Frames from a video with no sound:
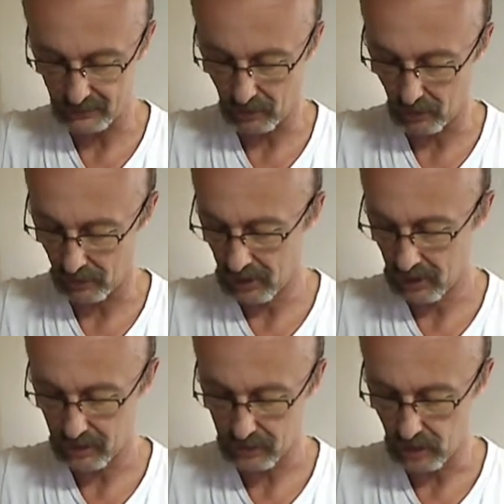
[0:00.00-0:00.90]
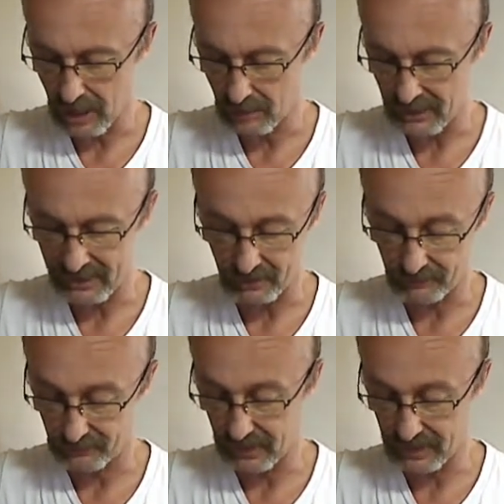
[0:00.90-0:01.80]
So top end
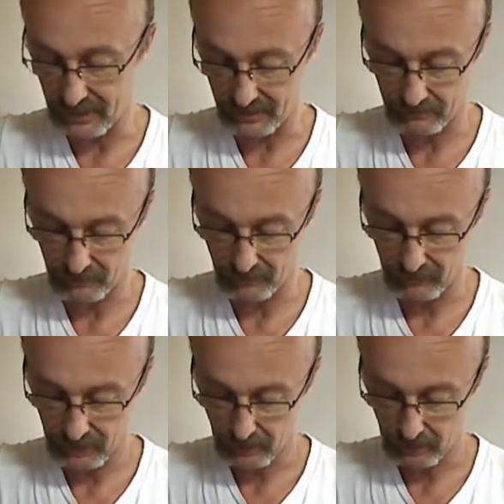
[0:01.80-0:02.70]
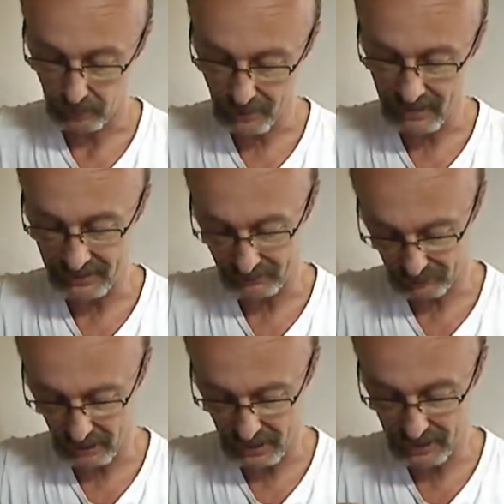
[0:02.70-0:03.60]
of bottom end of
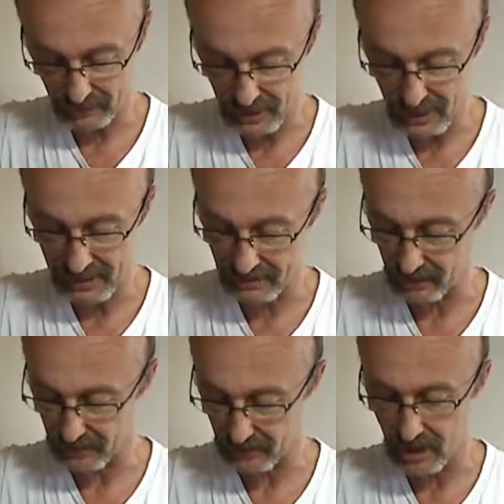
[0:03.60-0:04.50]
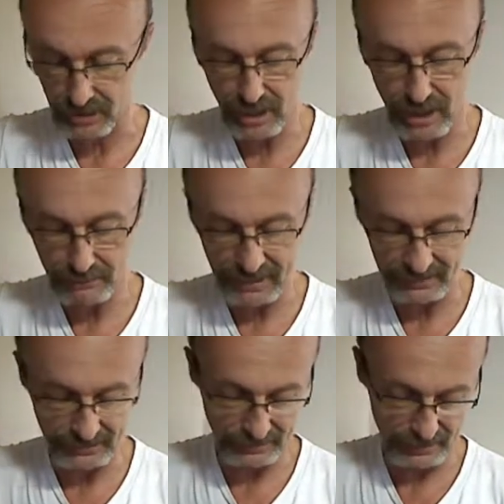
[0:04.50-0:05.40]
3 is tied into the star, top
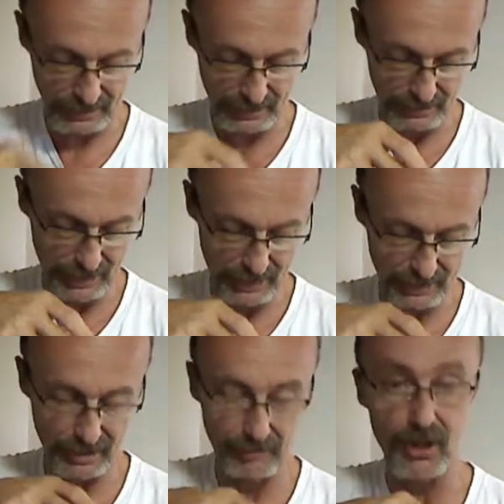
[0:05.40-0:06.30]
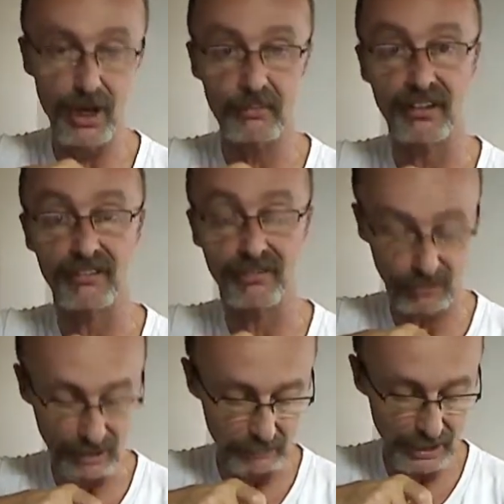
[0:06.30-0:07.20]
end is tied into the bottom end of
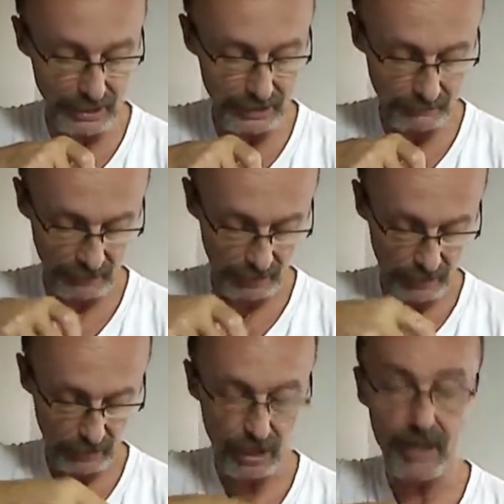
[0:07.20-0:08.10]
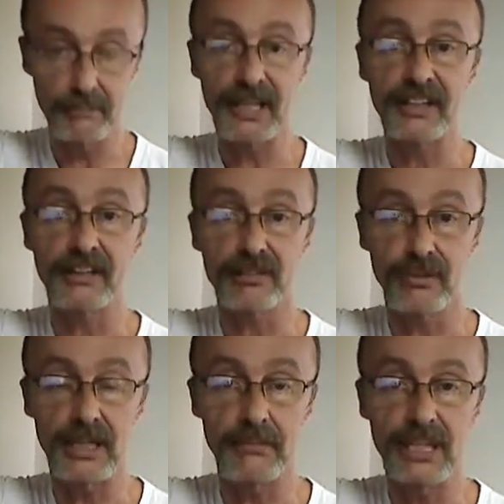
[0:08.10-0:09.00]
3B, top end of
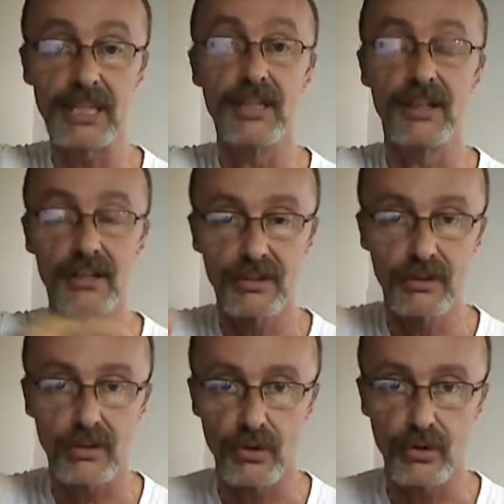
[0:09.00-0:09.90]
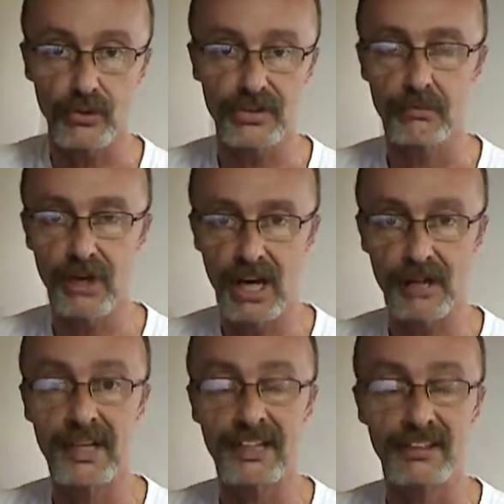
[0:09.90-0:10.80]
3B goes to the
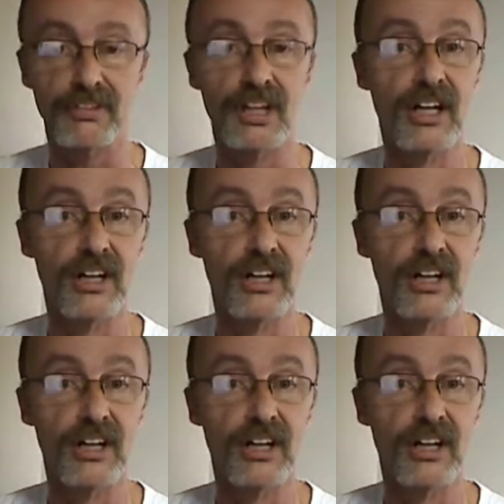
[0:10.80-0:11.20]
bottom end of